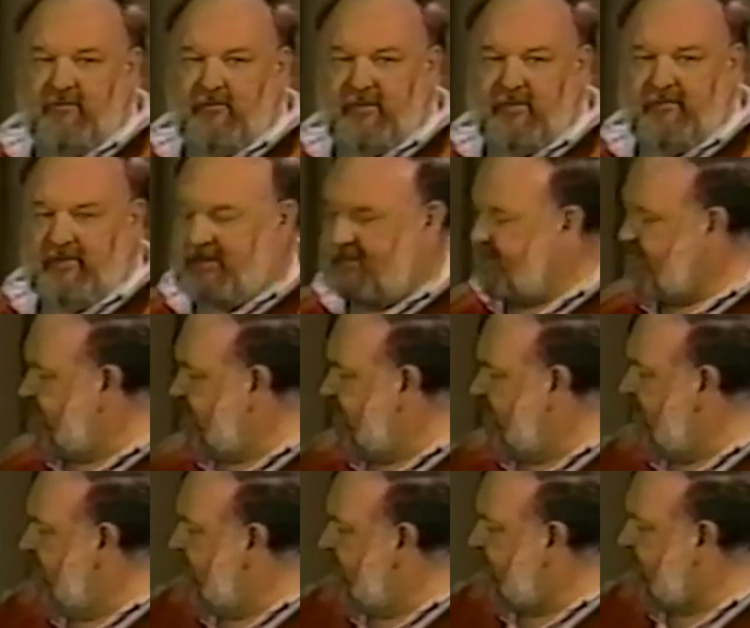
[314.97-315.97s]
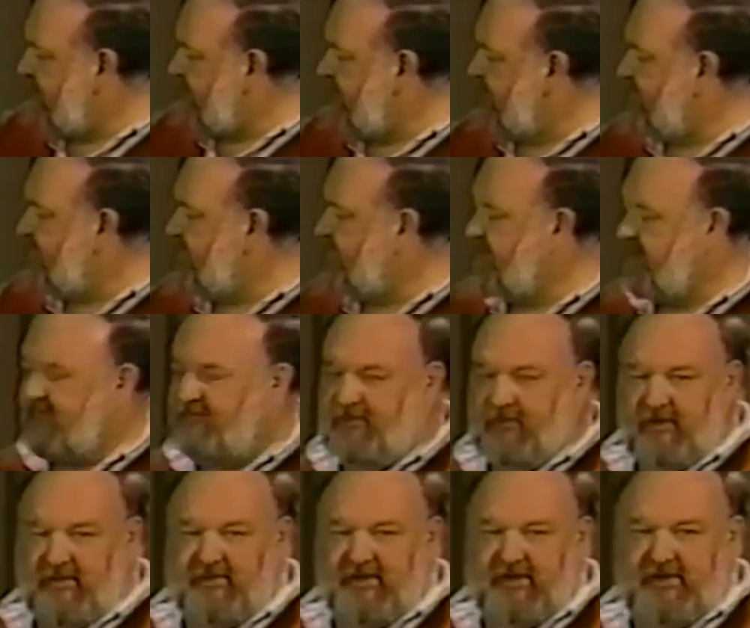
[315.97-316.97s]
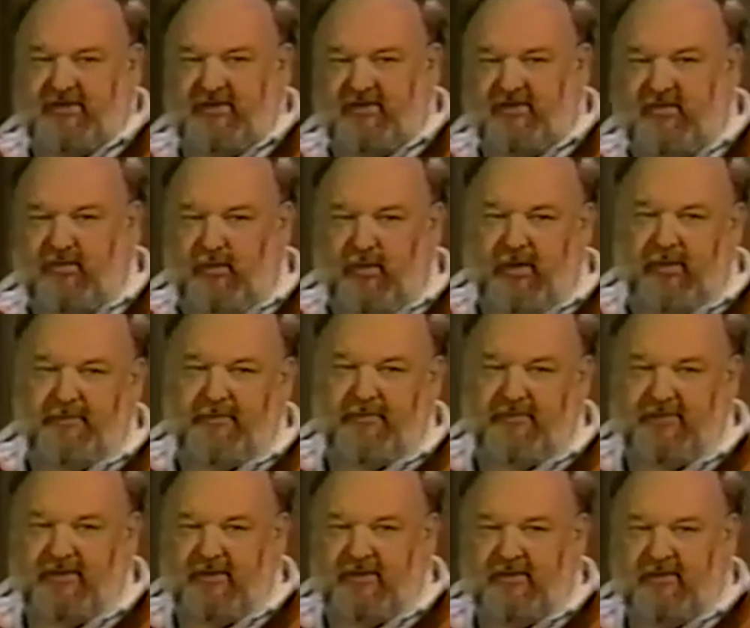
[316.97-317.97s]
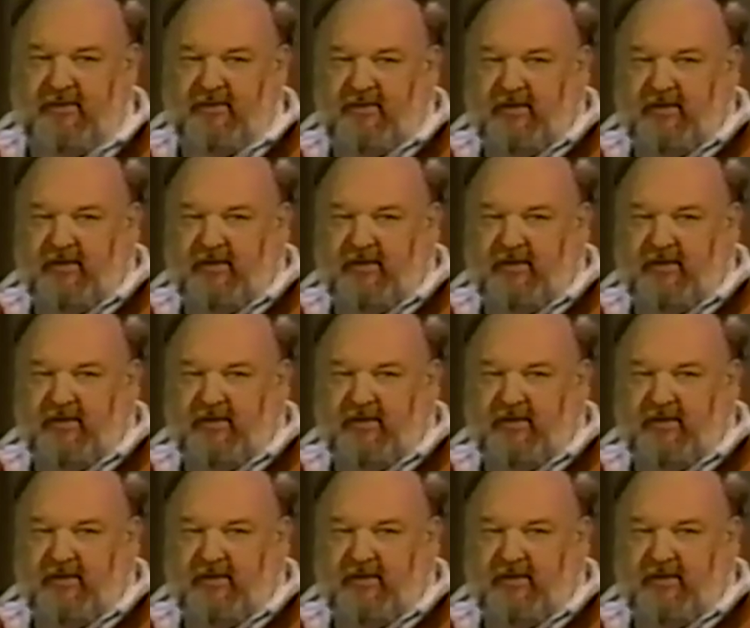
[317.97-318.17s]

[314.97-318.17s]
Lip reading: would have meant that the thickness of the airfoil section is 12%